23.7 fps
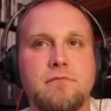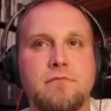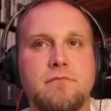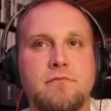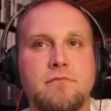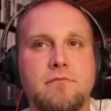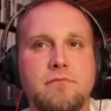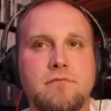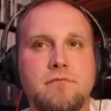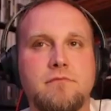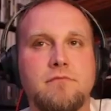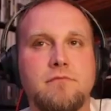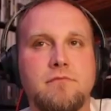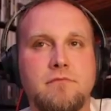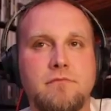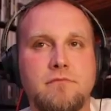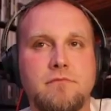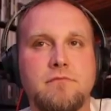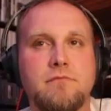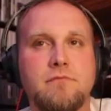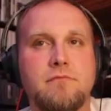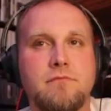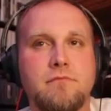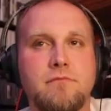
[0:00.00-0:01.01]

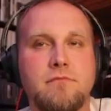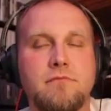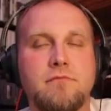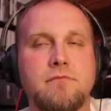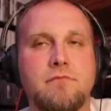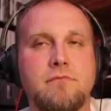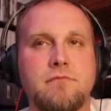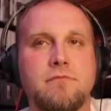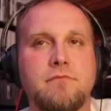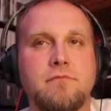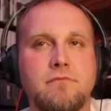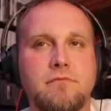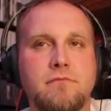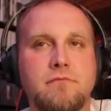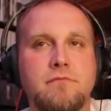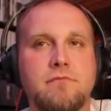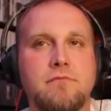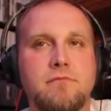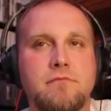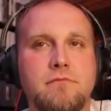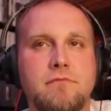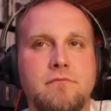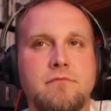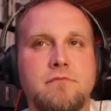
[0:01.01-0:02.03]

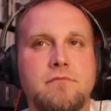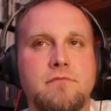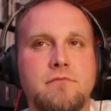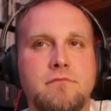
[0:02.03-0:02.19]
No words are spoken by the person on screen.